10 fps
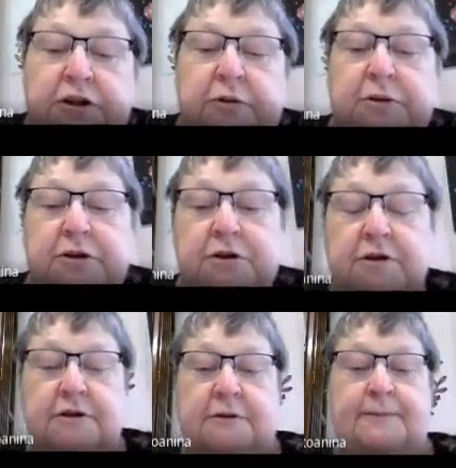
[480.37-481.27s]

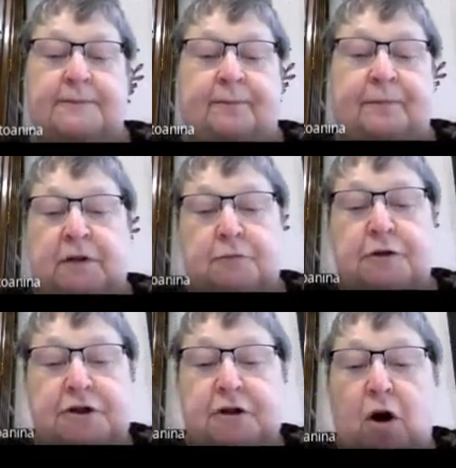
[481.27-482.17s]
images,
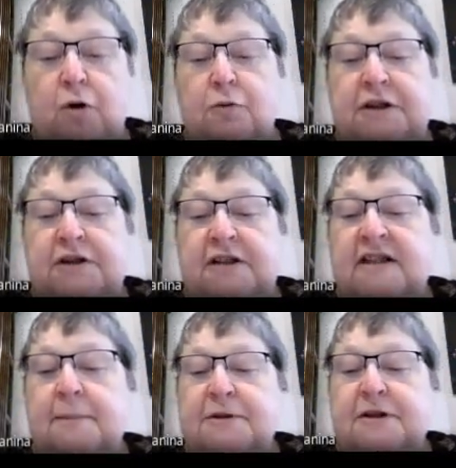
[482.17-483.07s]
which is always a
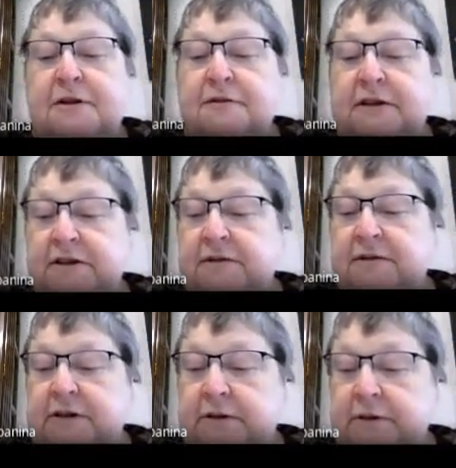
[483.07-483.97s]
subset of the
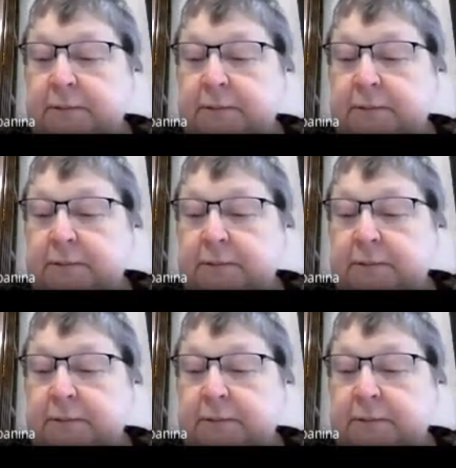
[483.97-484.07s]
sphere.